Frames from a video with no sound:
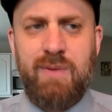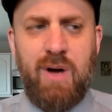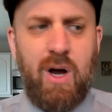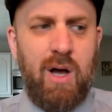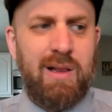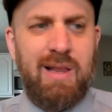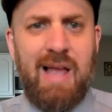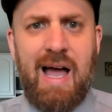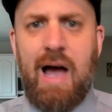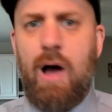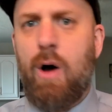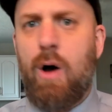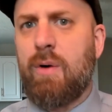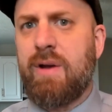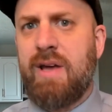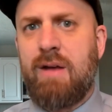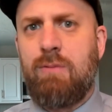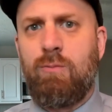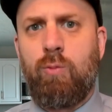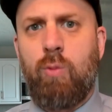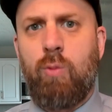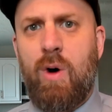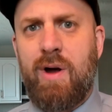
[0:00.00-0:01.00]
allowed
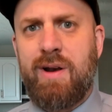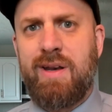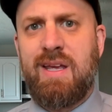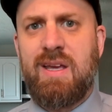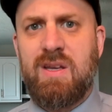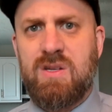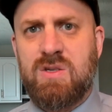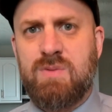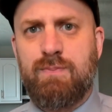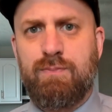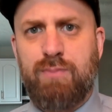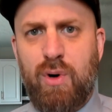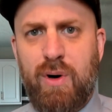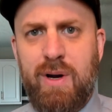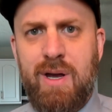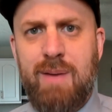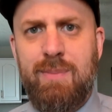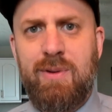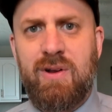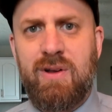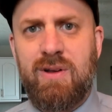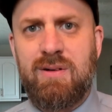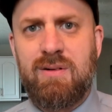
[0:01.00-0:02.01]
and one is
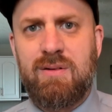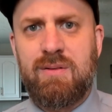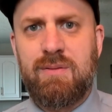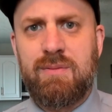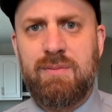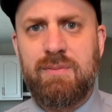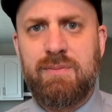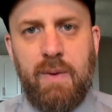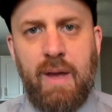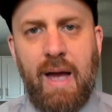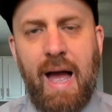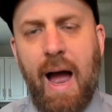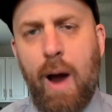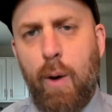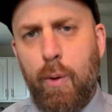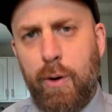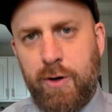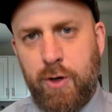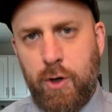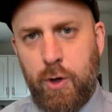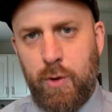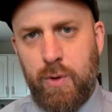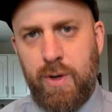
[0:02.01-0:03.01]
prohibited?
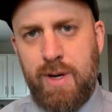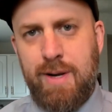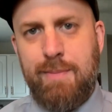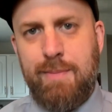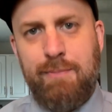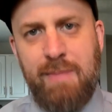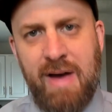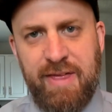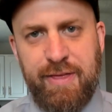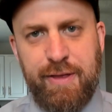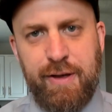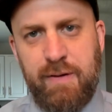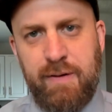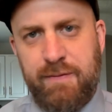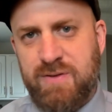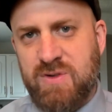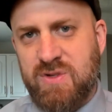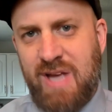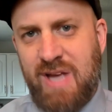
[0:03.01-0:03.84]
Our current method of